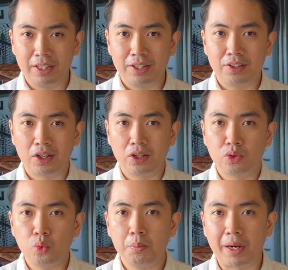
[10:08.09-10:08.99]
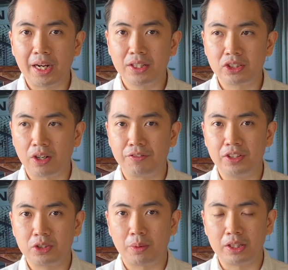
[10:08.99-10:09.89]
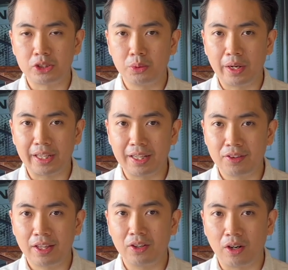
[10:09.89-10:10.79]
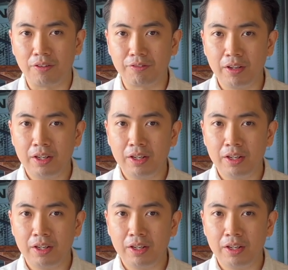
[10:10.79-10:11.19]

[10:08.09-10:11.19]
There are two buyers of this watch who I can think of.